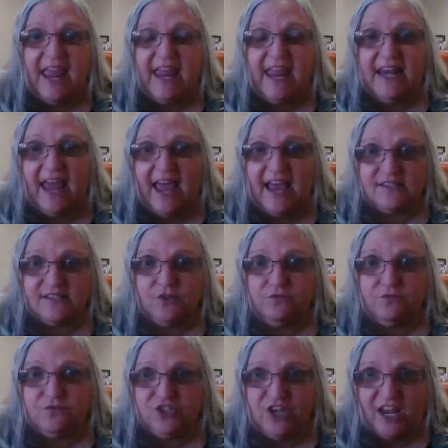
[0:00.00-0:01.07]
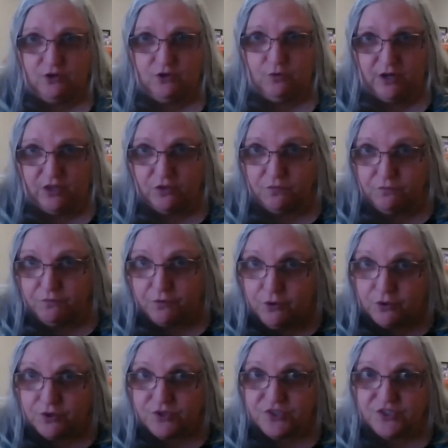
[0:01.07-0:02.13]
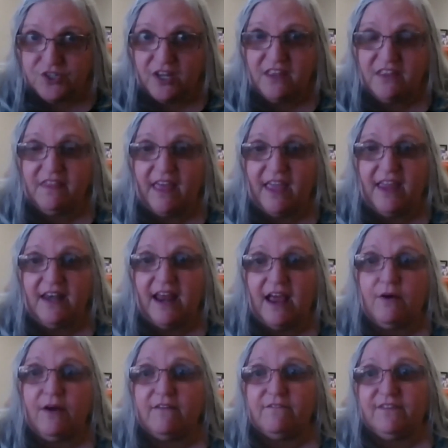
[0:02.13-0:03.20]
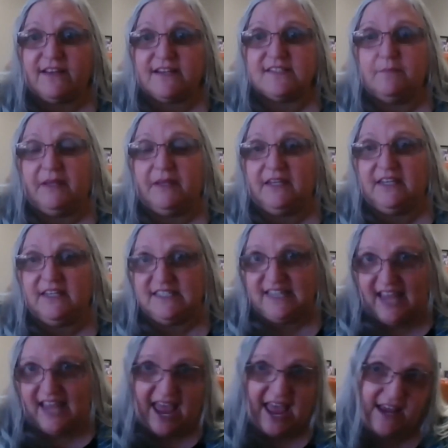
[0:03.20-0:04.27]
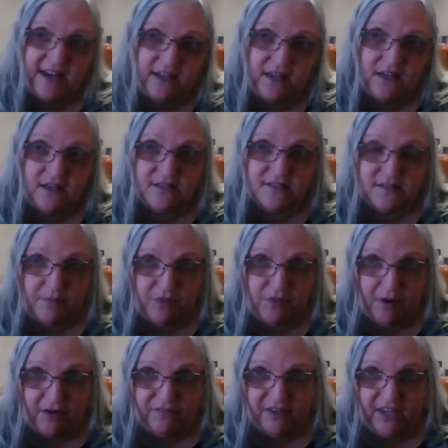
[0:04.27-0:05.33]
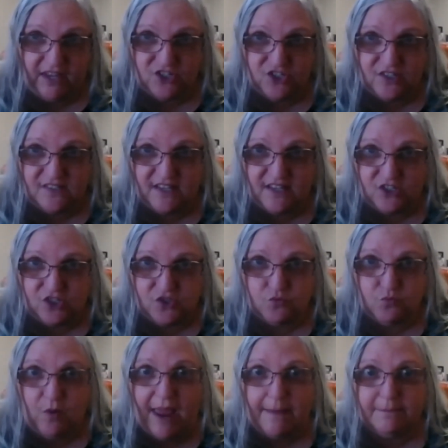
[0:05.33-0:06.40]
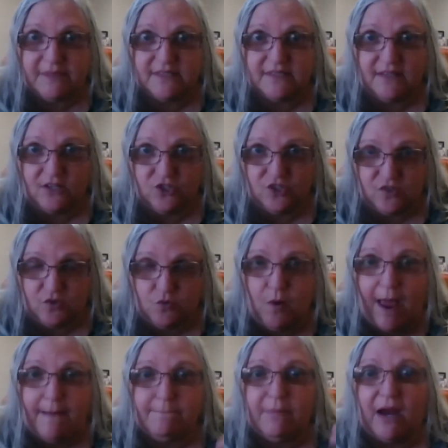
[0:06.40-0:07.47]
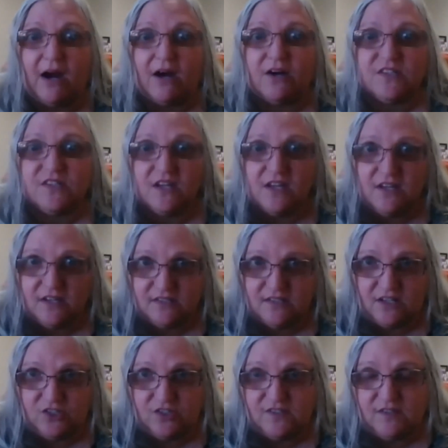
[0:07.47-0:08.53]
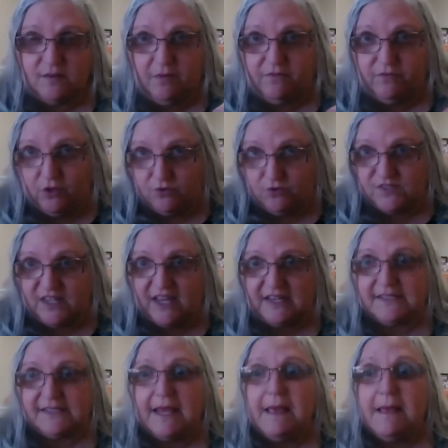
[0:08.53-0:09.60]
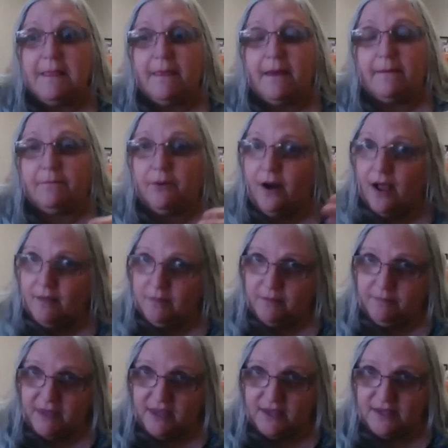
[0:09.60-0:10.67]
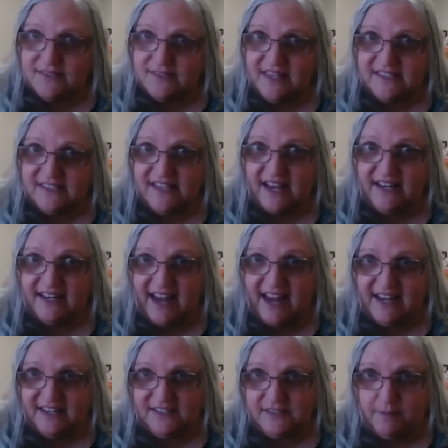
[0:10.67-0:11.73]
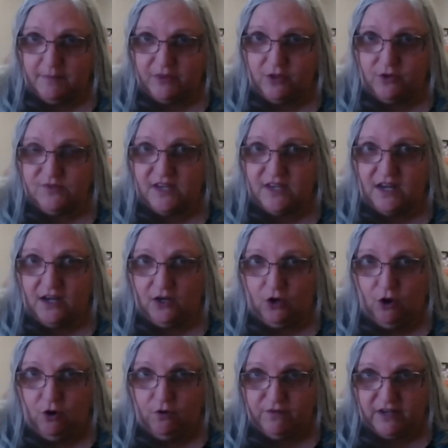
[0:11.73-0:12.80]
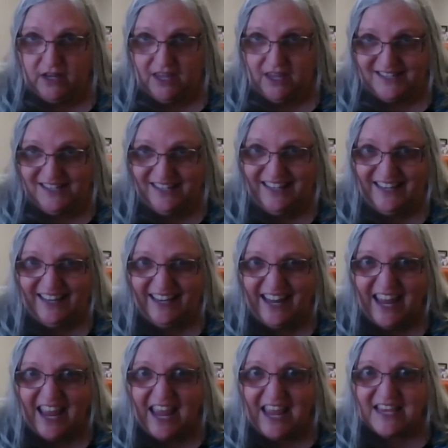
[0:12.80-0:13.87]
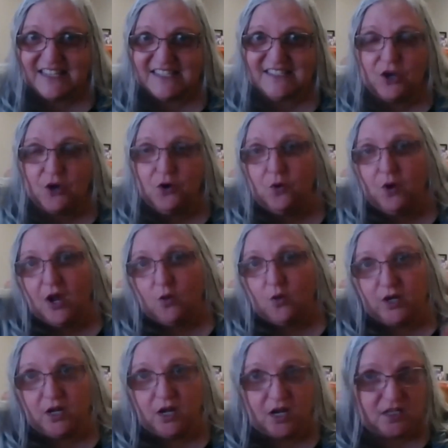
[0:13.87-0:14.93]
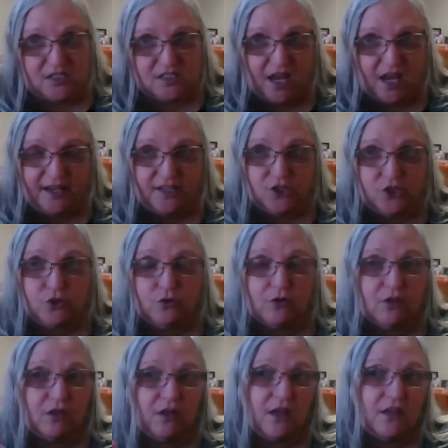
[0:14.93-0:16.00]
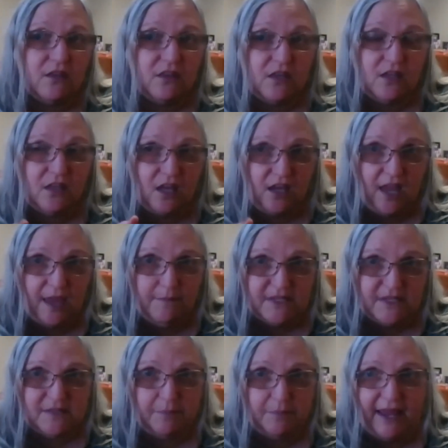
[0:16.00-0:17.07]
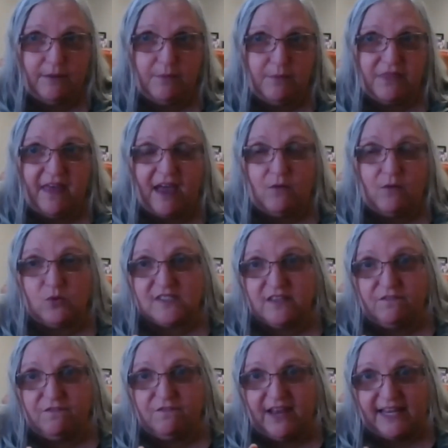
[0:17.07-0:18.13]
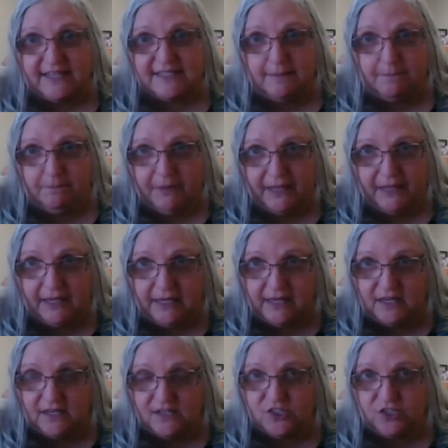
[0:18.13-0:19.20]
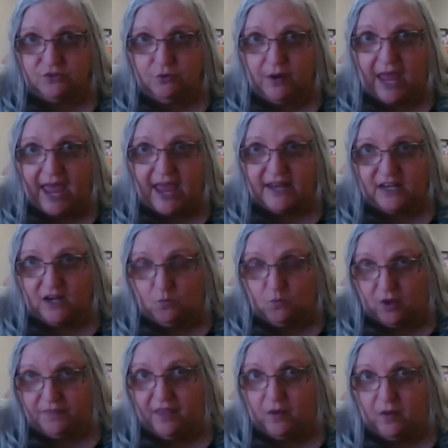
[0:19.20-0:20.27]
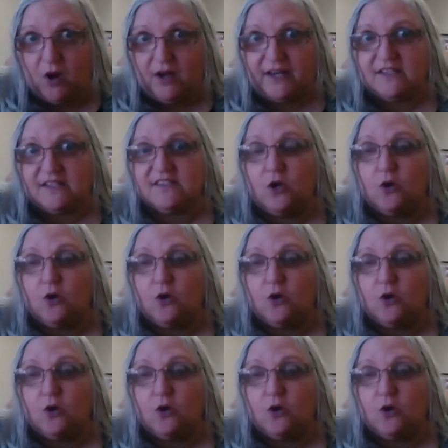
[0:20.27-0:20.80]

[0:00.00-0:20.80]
And as of January the 1st, they now have flexibility to add in some of the modifications, such as ramps, such as grab bars, such as some of those things. The problem is they started adding some of those in and COVID hit. So we're not entirely sure. The other thing that came into play with that was the flexibility to add in what they wanted.